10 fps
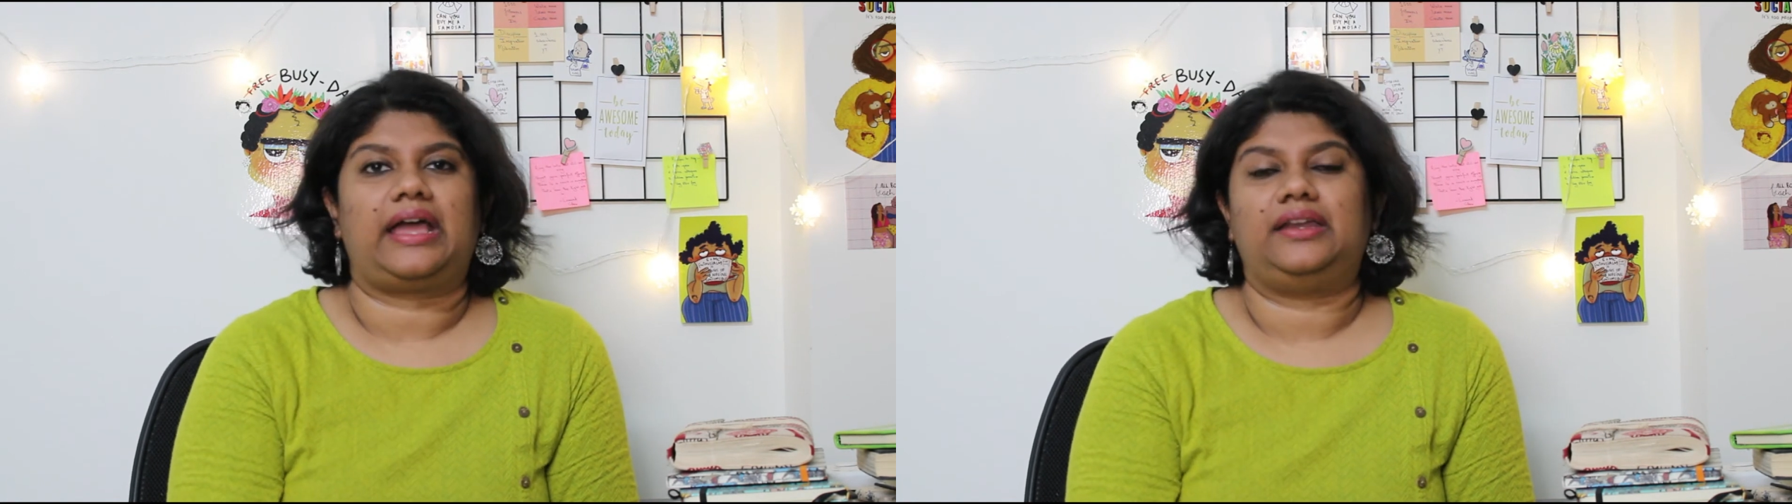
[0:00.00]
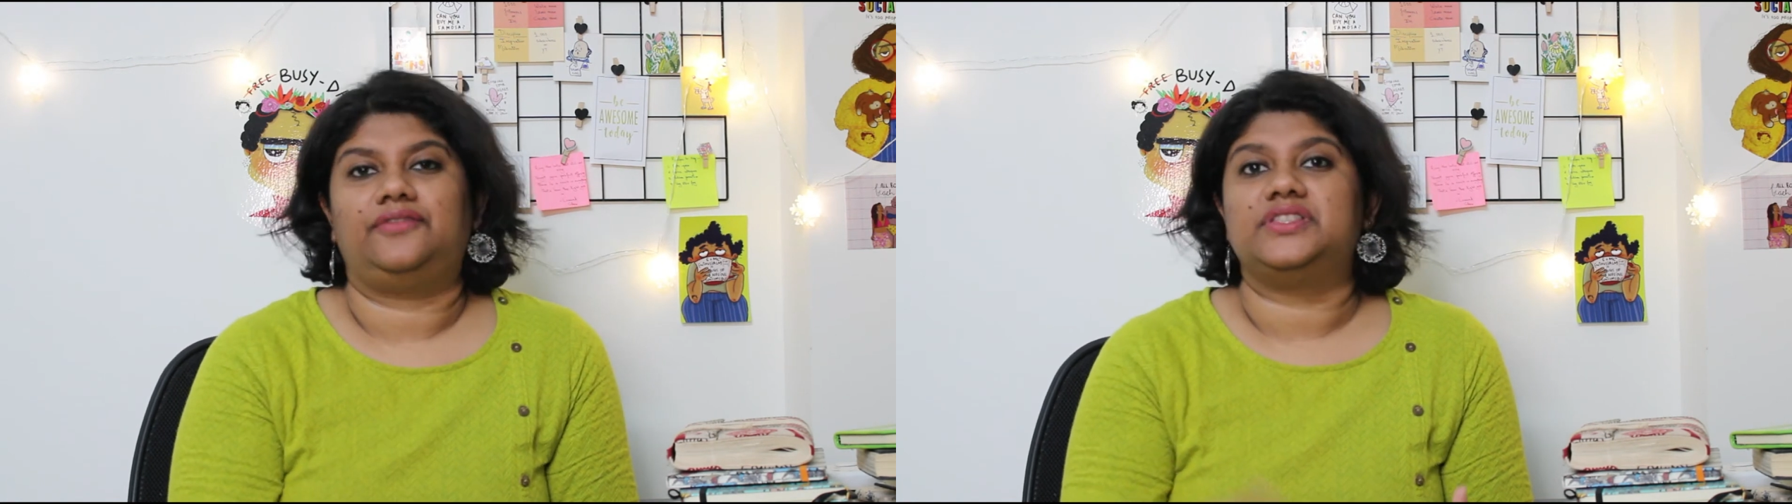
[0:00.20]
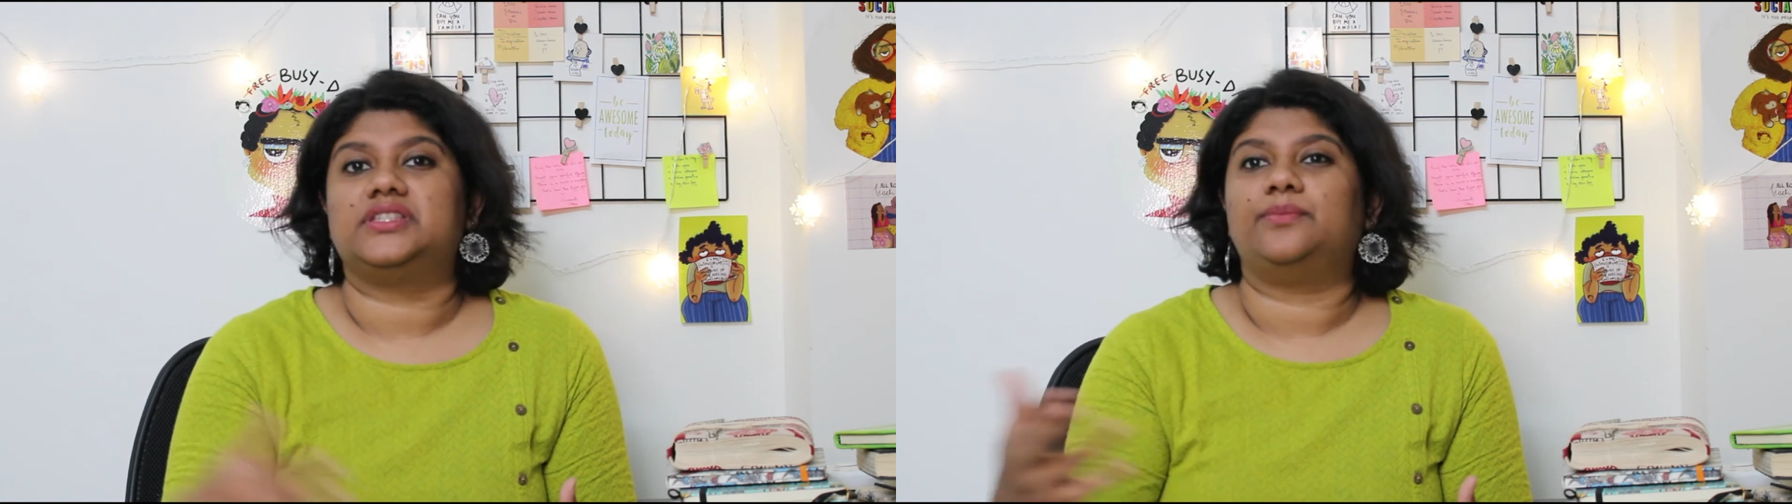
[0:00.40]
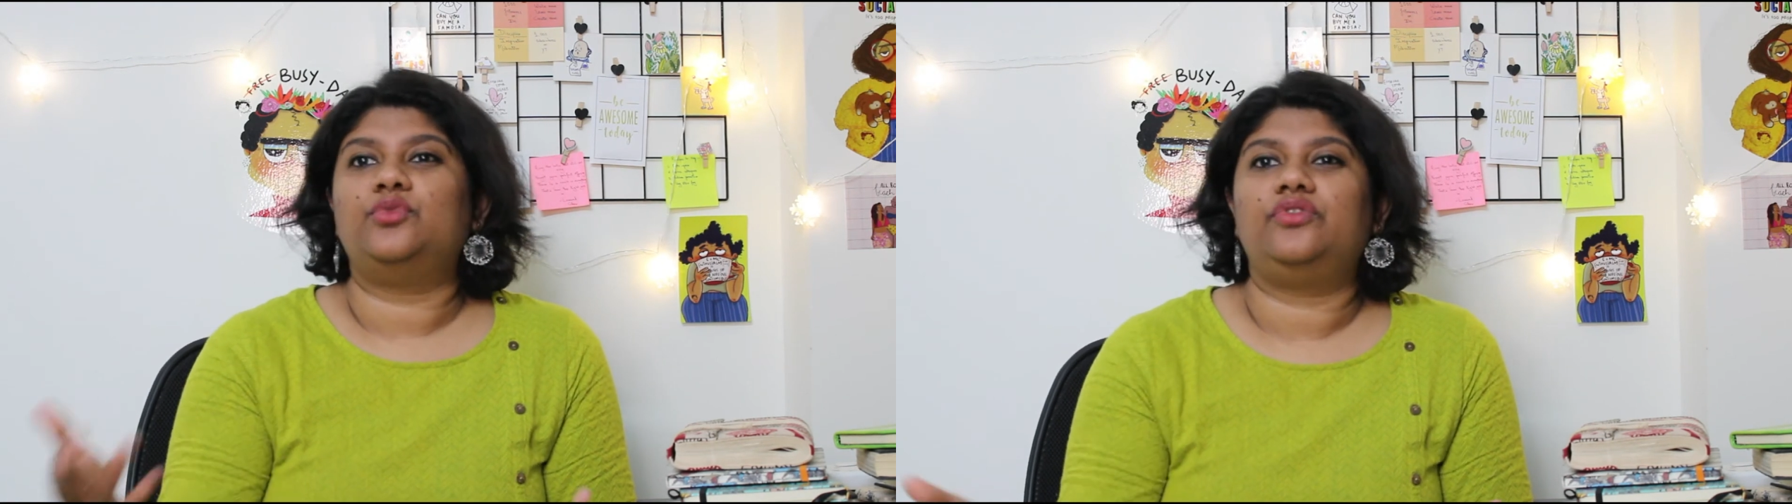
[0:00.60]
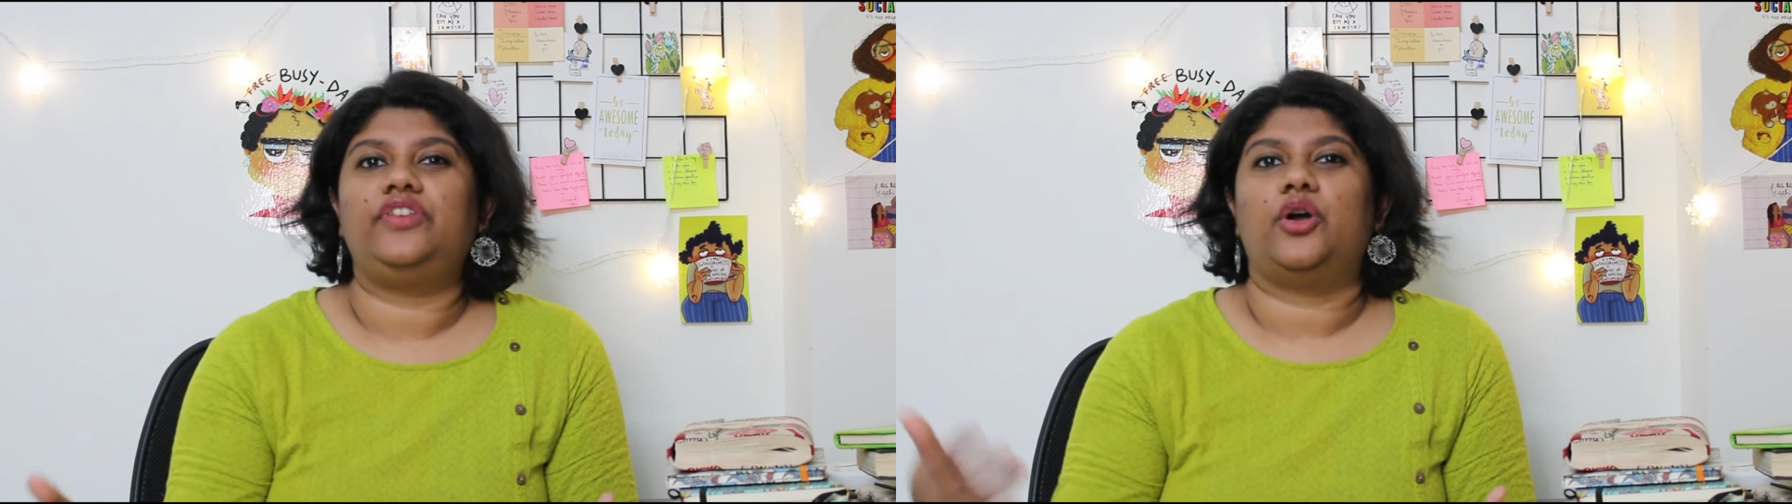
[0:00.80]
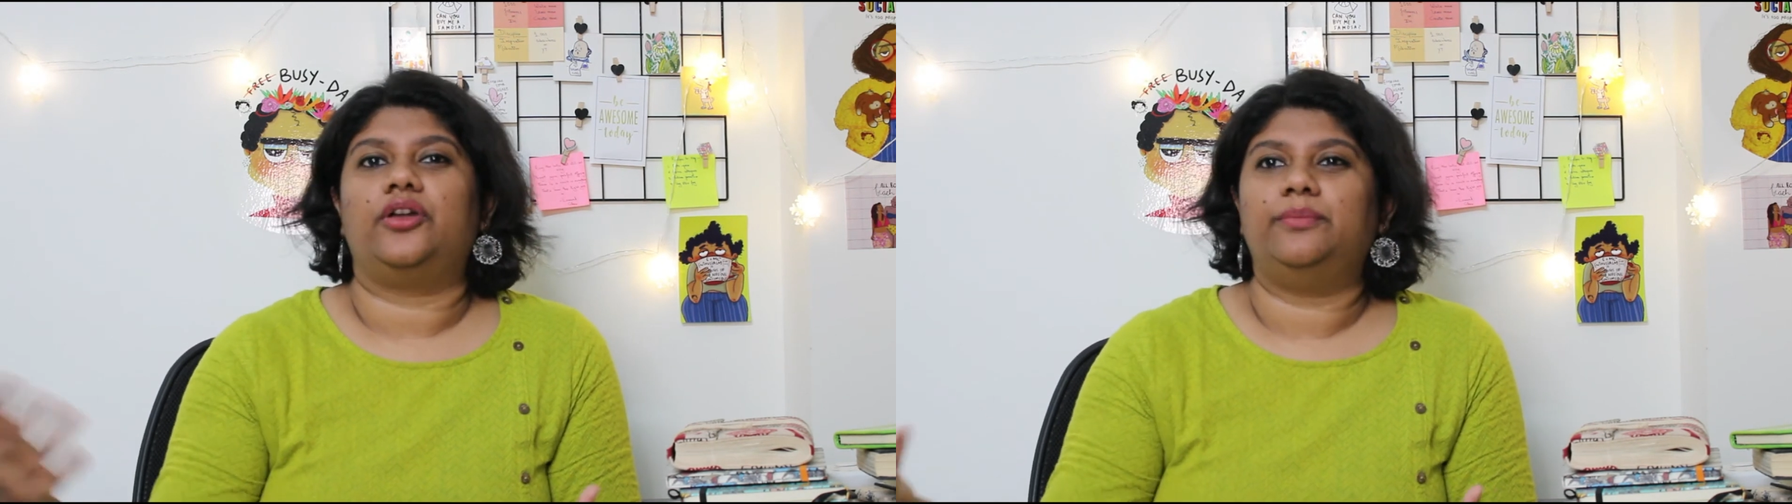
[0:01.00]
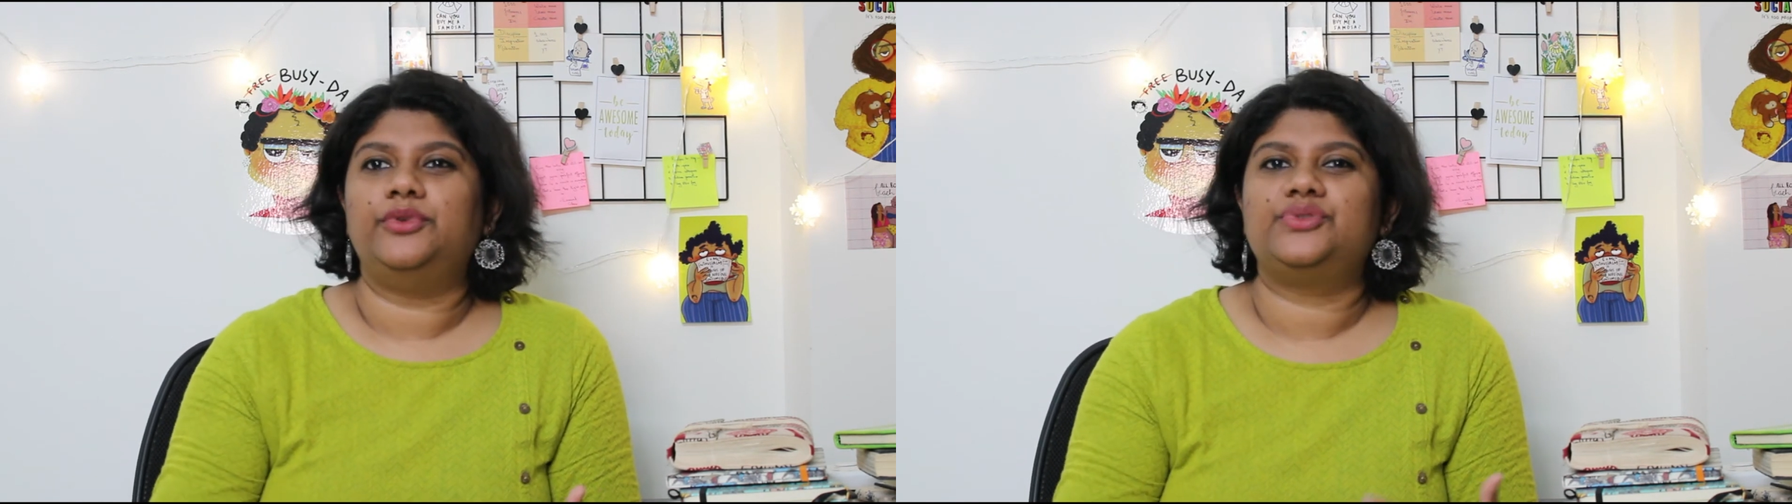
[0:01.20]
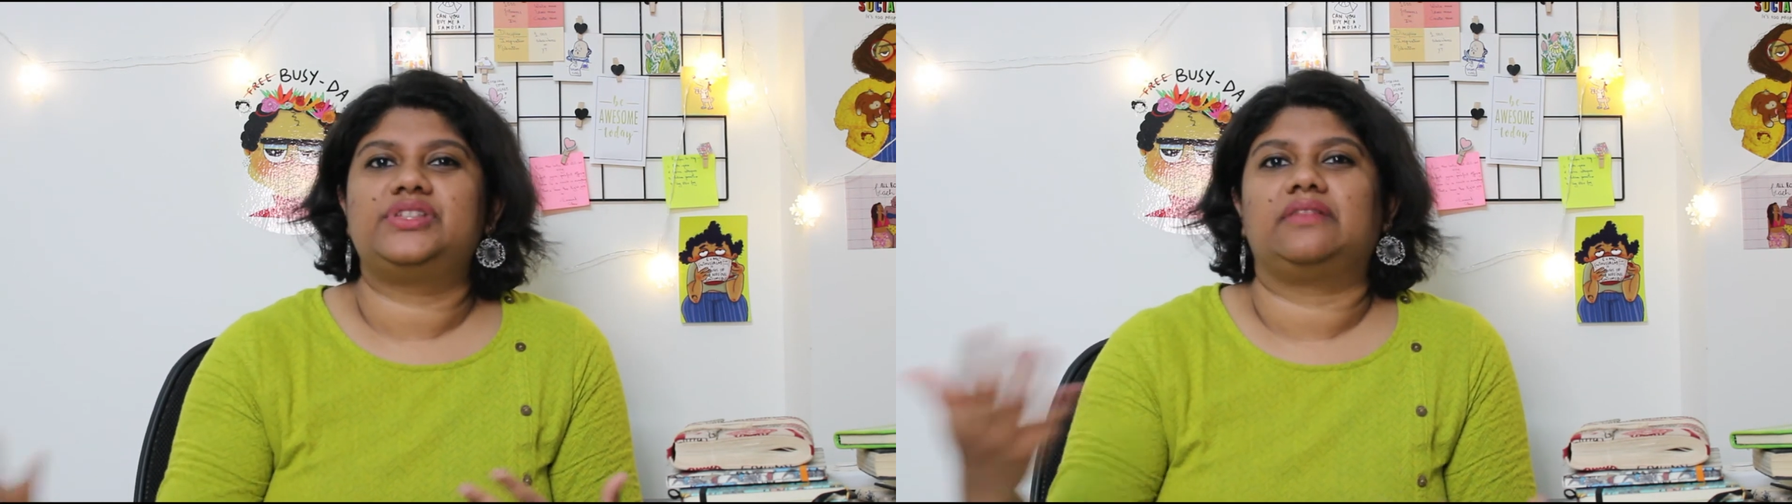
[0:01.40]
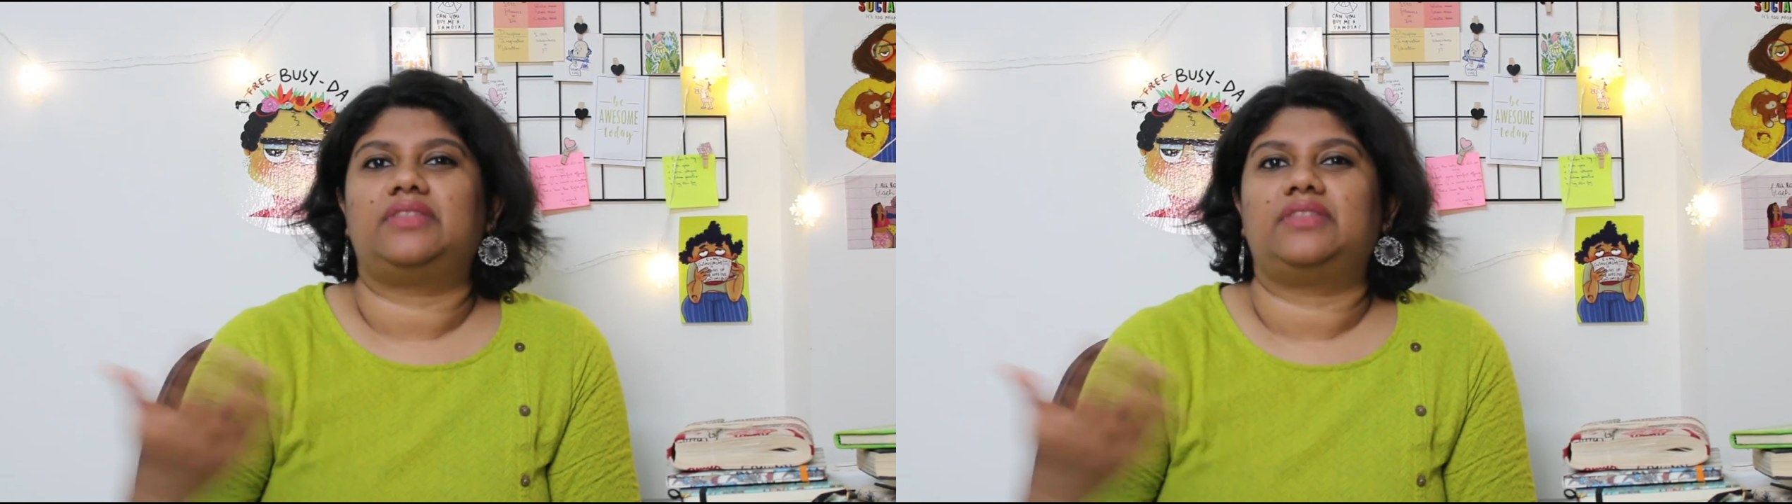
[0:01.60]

and if it's a movie or a music,